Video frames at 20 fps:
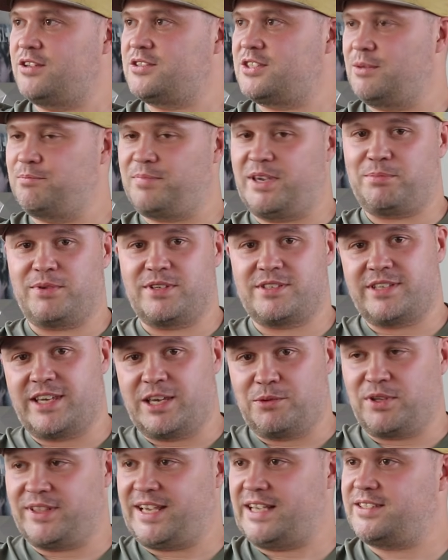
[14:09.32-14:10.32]
some people
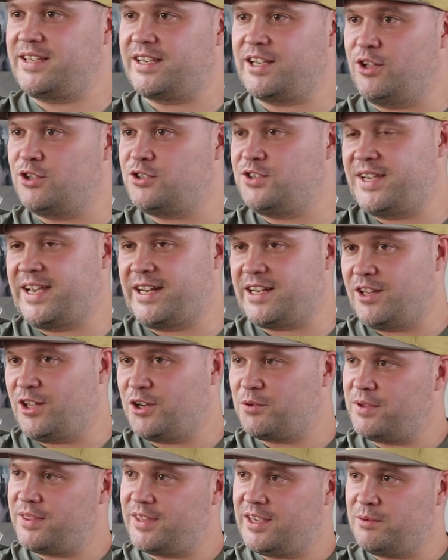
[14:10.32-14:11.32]
say, well, that's the culture, get
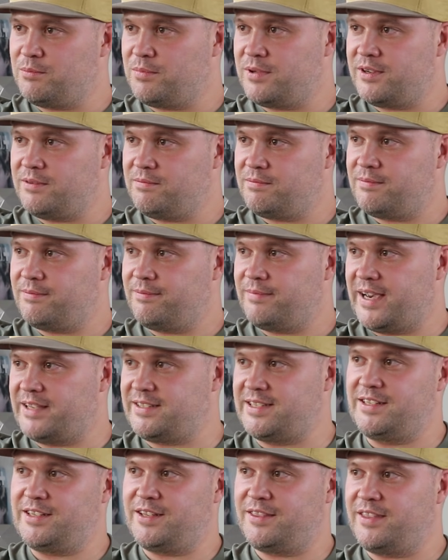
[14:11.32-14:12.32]
along with it. But I
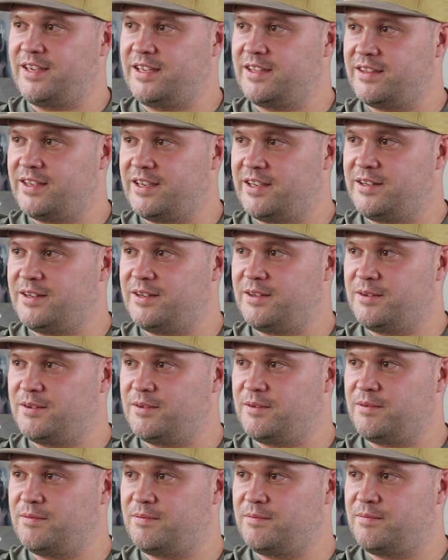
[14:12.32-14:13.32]
tend to think that,
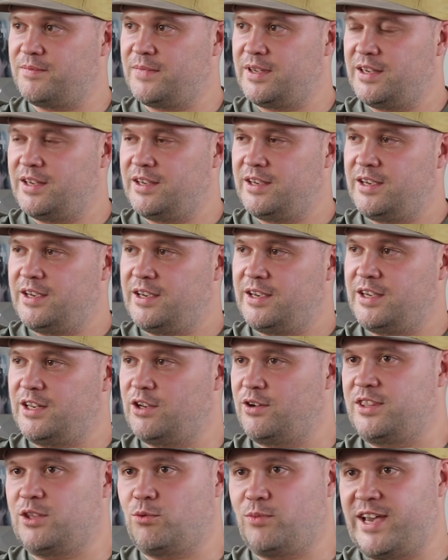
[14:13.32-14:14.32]

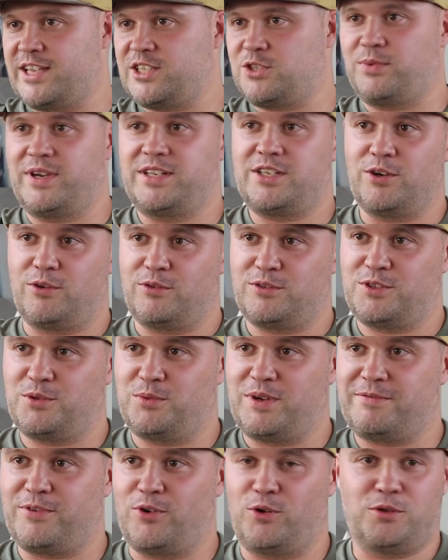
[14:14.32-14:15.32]
in the West, we're told
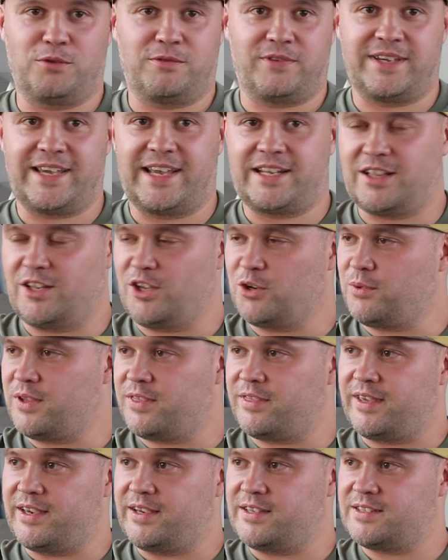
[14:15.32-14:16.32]
to evolve and get along
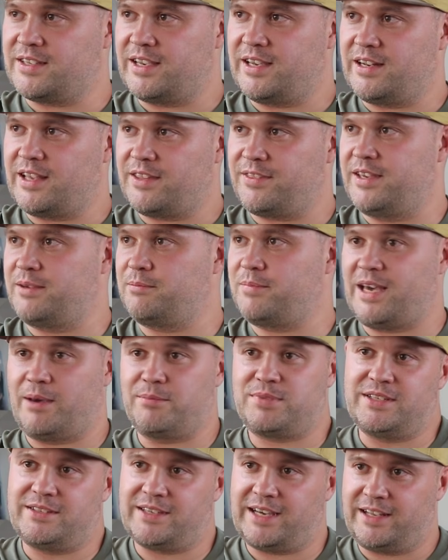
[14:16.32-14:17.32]
with things. And I think
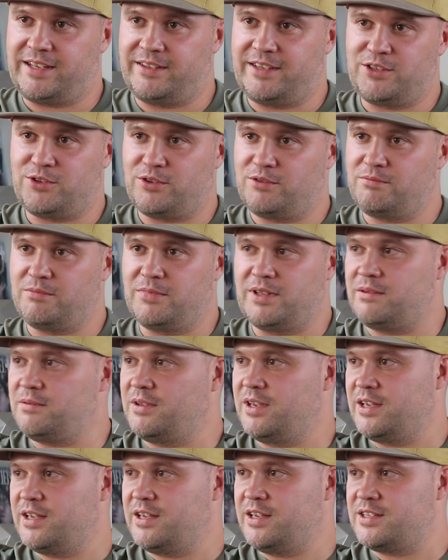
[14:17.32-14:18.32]
perhaps in Thailand,
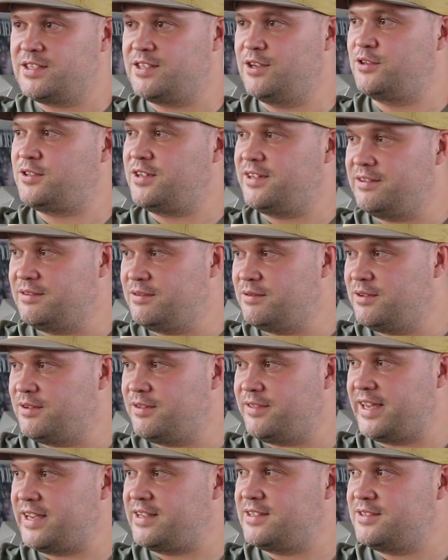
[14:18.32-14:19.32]

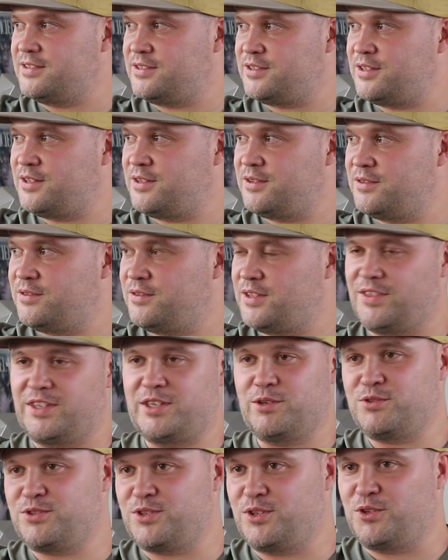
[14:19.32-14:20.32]
certain things that they
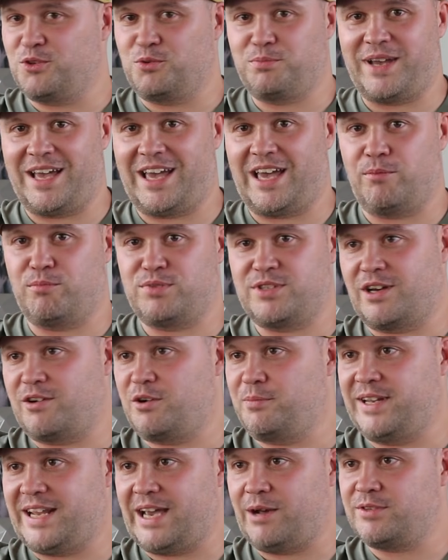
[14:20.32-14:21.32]
used to do perhaps
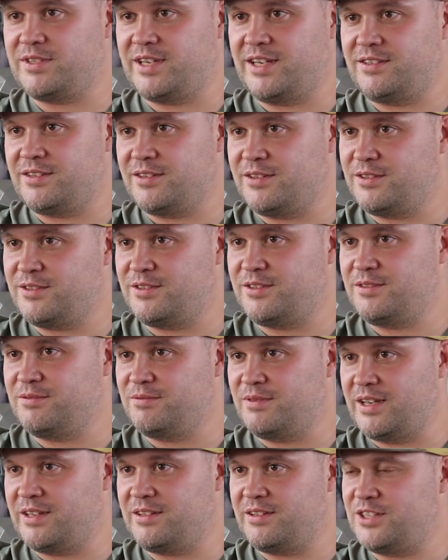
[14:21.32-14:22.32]
are a bit outdated,
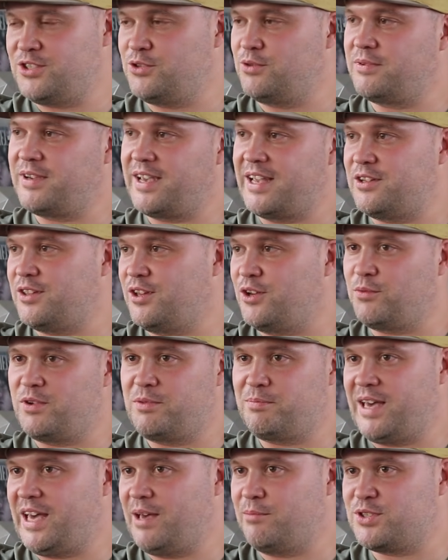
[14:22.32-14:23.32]
and they should get along
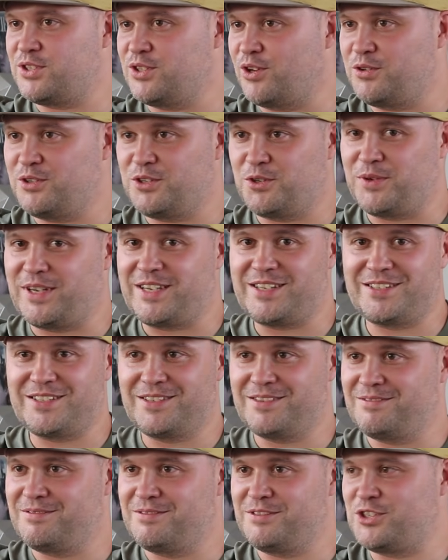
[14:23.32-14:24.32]
with perhaps not doing
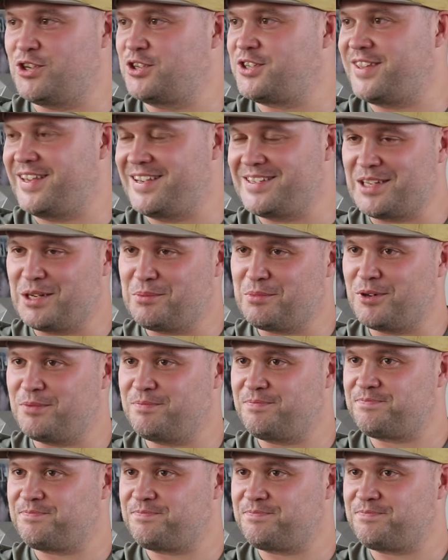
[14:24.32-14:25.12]
such things anymore.